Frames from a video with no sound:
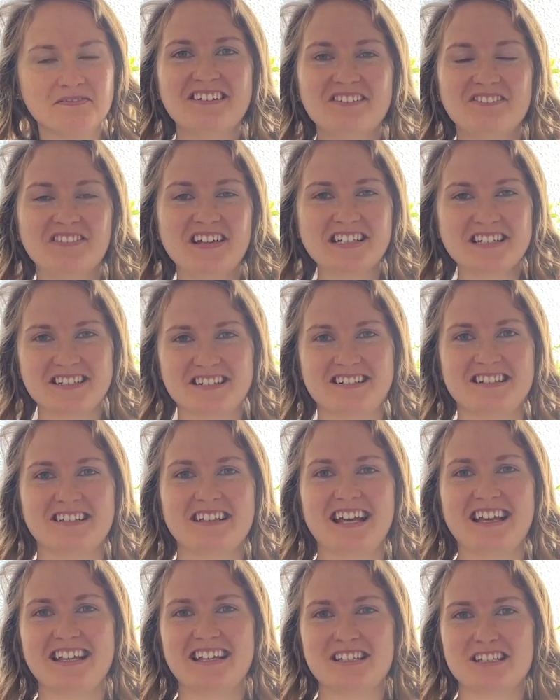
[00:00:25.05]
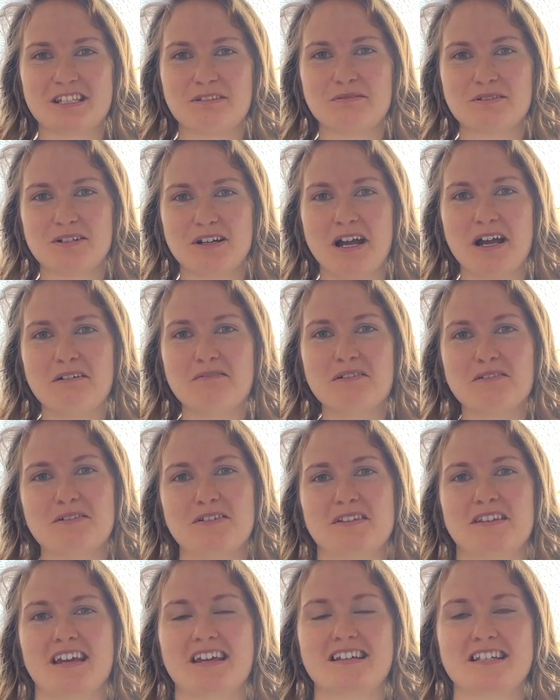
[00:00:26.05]
Make sure to like and subscribe if you'd
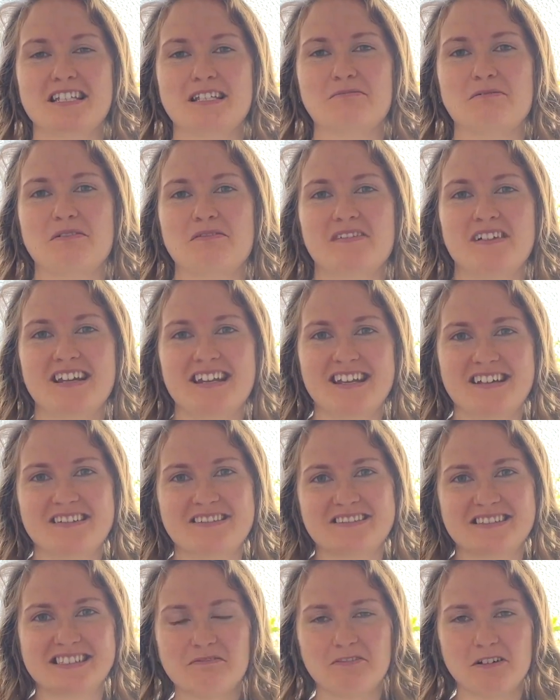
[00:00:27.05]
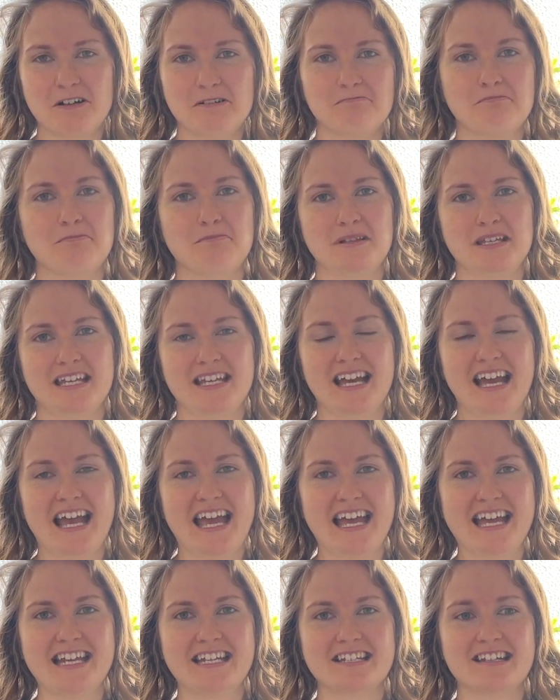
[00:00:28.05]
like to see more videos from me,
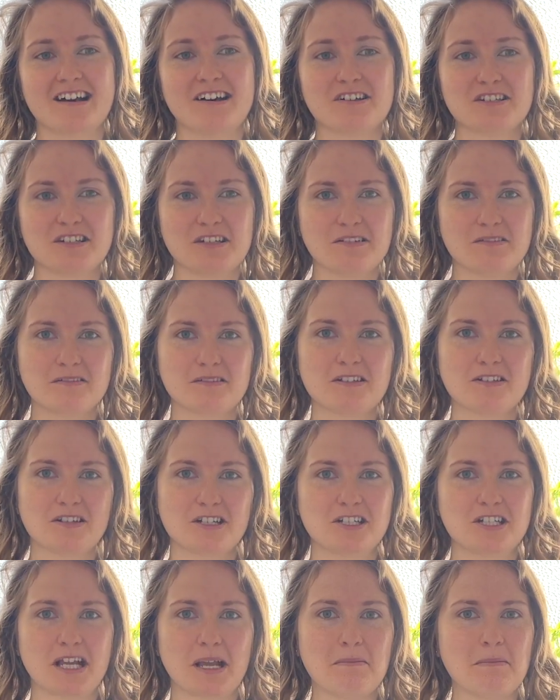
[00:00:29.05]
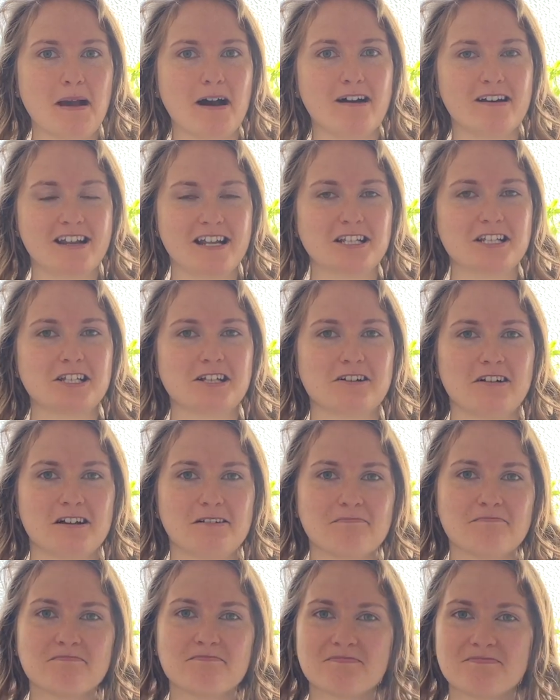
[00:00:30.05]
and also you can check me out on Instagram.
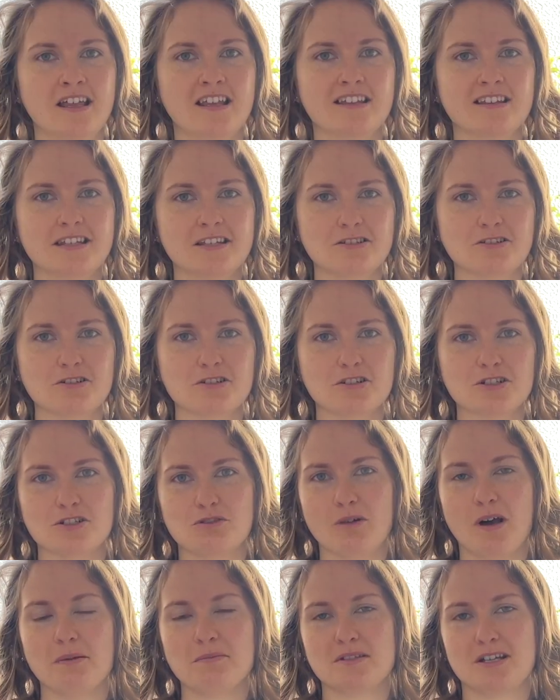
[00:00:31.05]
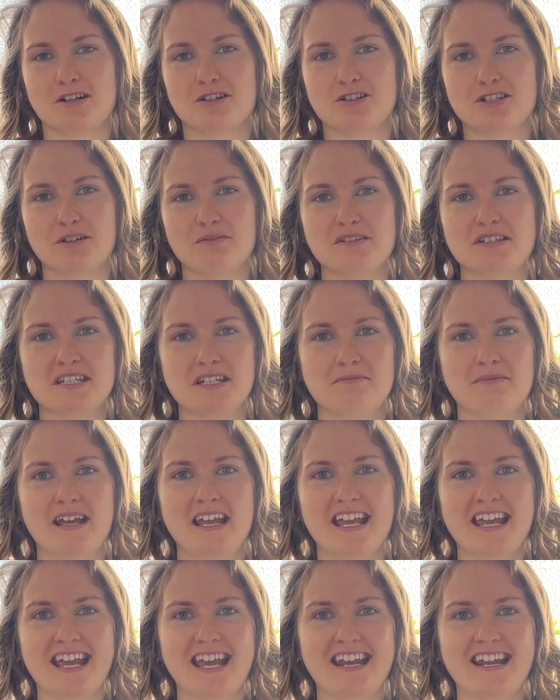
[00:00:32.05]
These are swaps that are so easy to
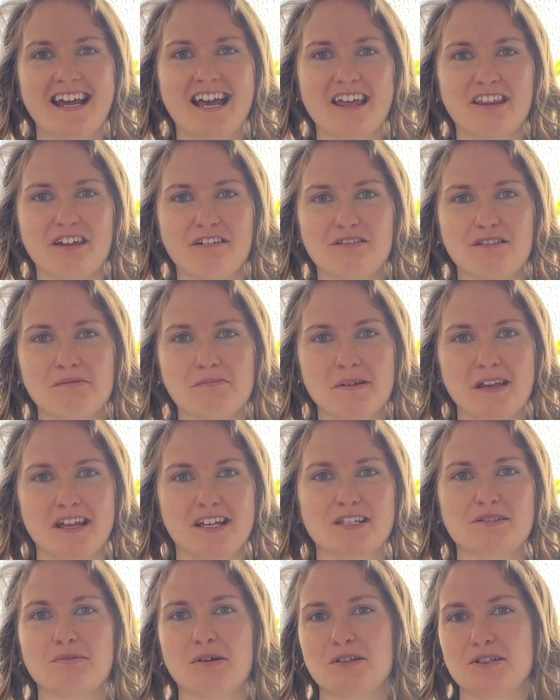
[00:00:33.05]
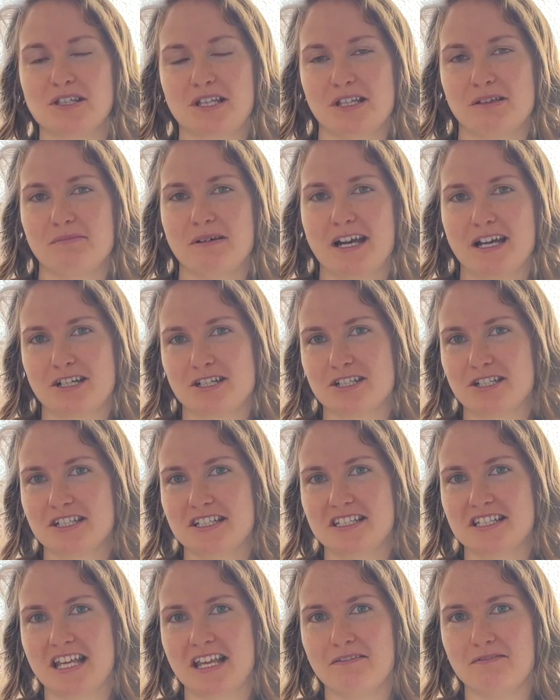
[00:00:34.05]
make, and I love them because most of them actually
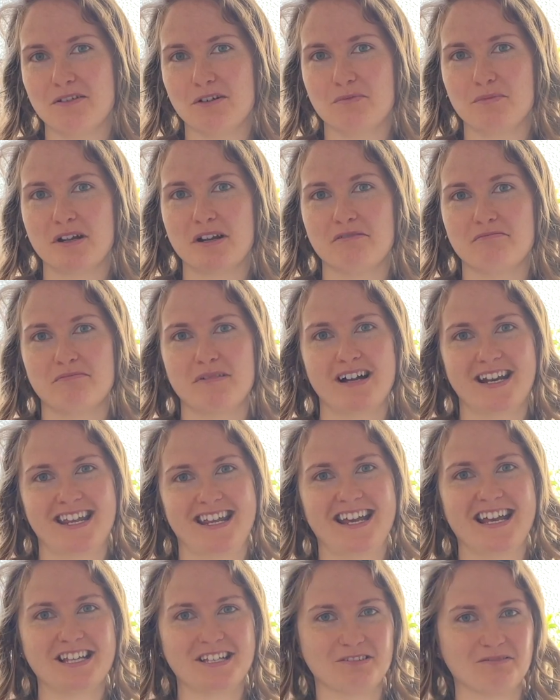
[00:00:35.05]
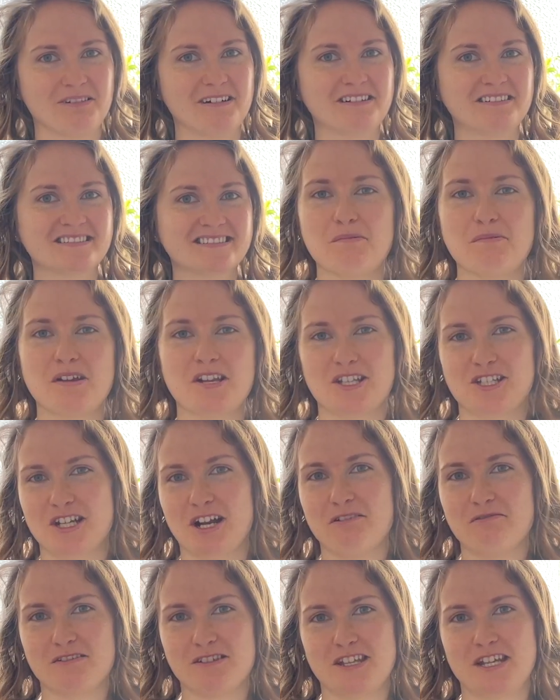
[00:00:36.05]
save you a bit of money as well. I'm going to
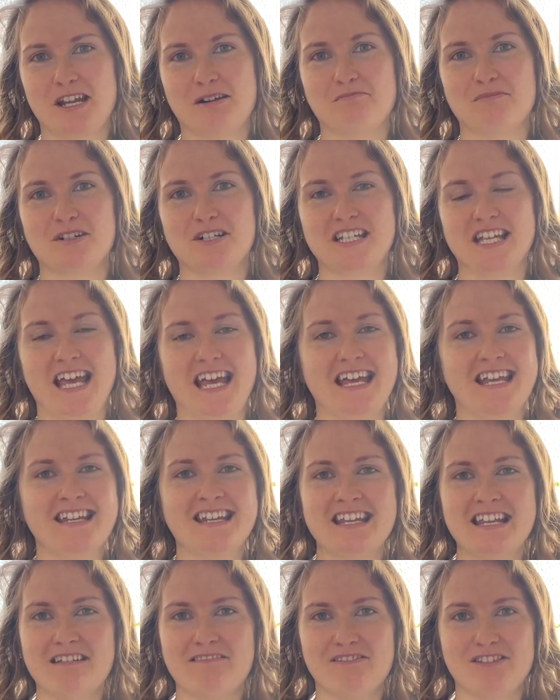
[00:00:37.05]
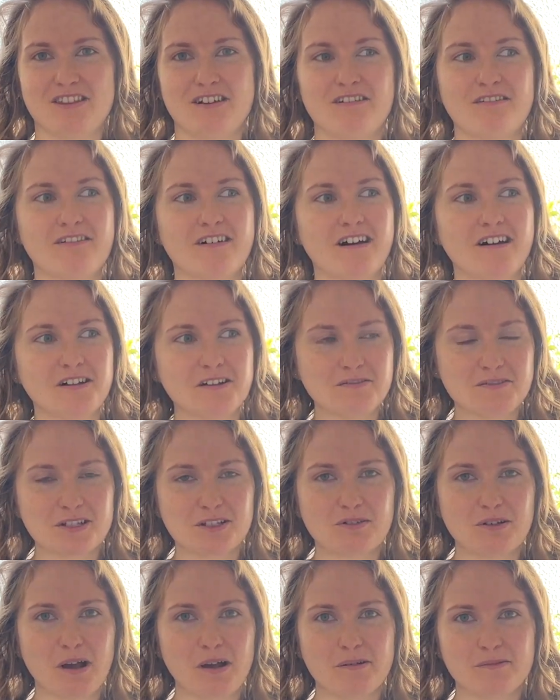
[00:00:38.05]
start with number 10, even though all of these
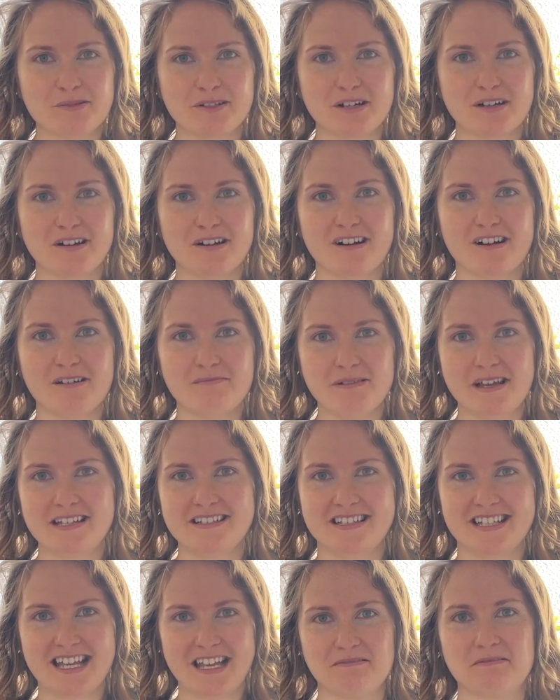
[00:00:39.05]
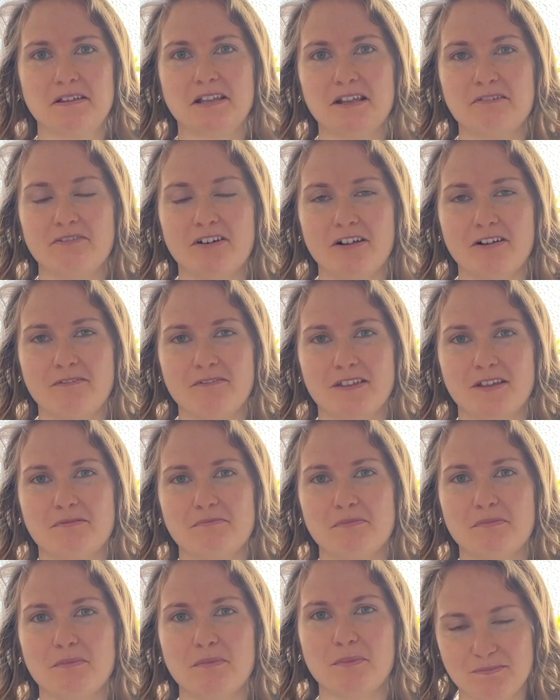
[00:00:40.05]
swaps are amazing and we love all of
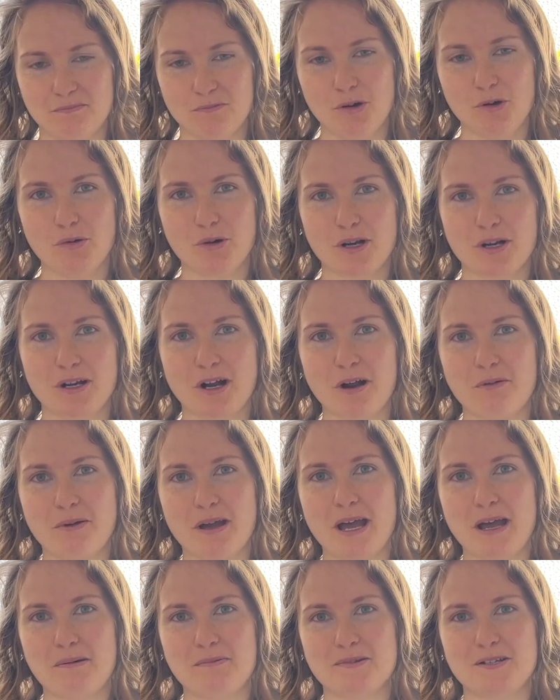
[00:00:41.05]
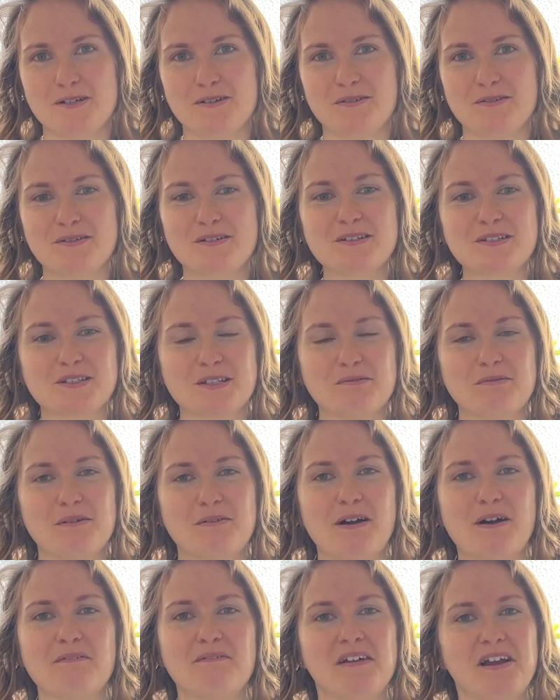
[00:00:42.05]
them. We'll work our way up to some of
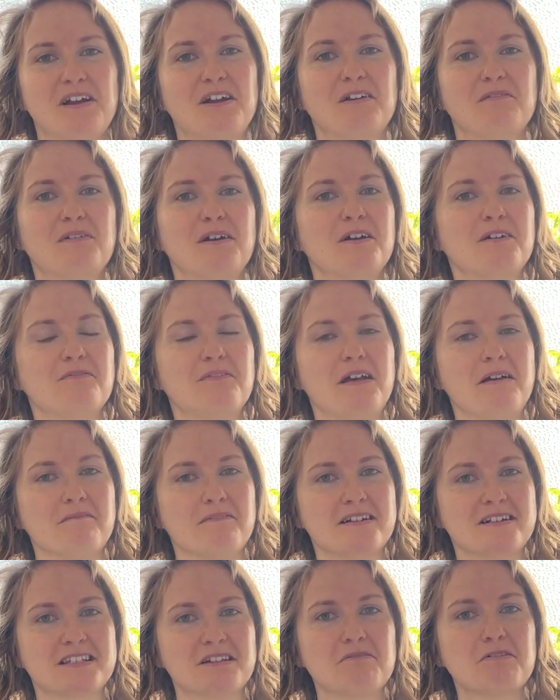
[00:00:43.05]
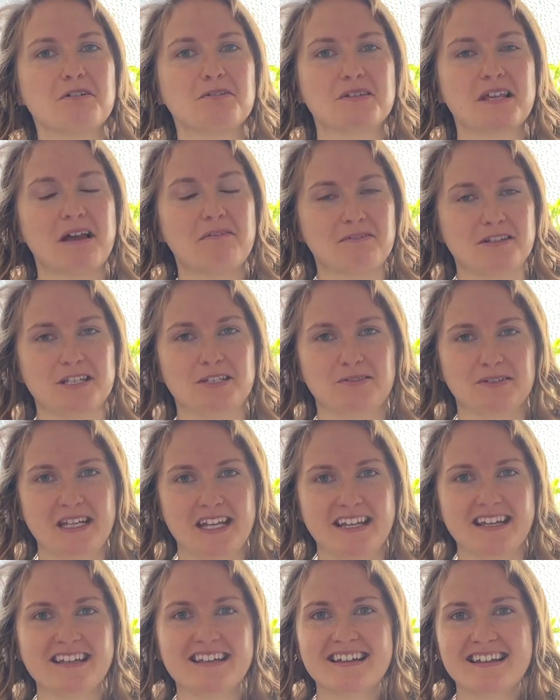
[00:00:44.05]
our very, very favorites that we use every single
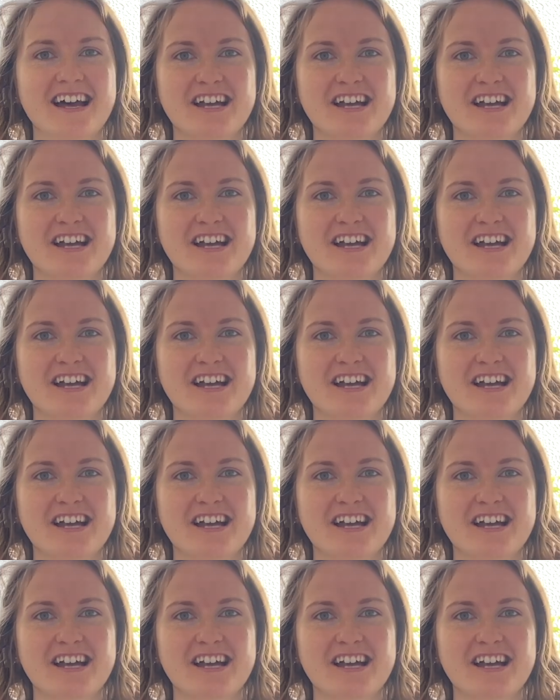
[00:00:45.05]
day.